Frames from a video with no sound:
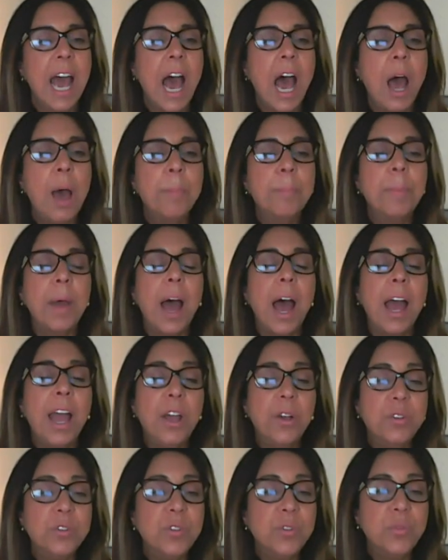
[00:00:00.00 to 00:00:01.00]
Um,
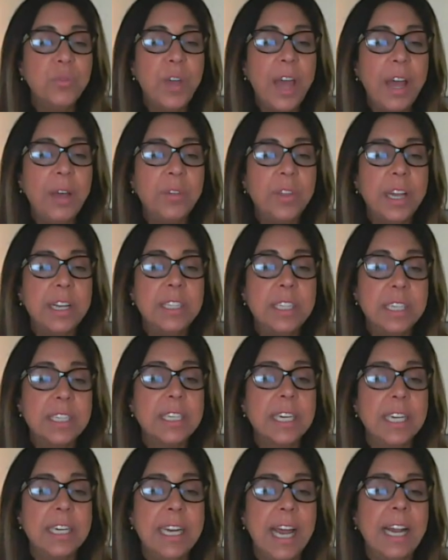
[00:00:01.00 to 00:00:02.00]
I also found that
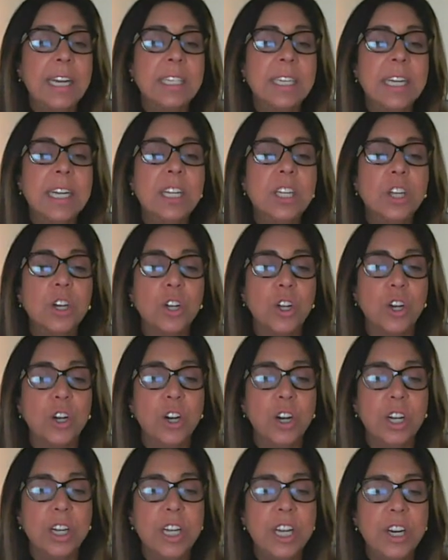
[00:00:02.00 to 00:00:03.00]
disconnecting a little
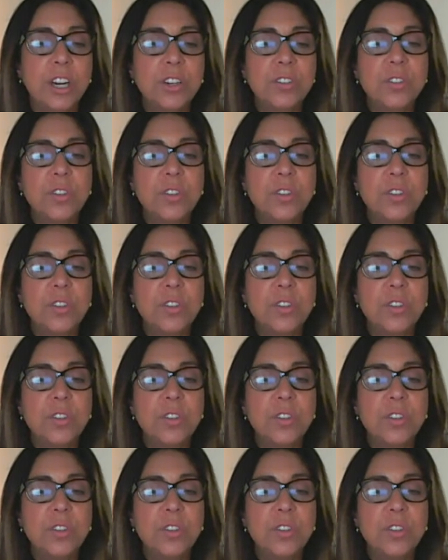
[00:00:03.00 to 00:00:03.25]
earlier.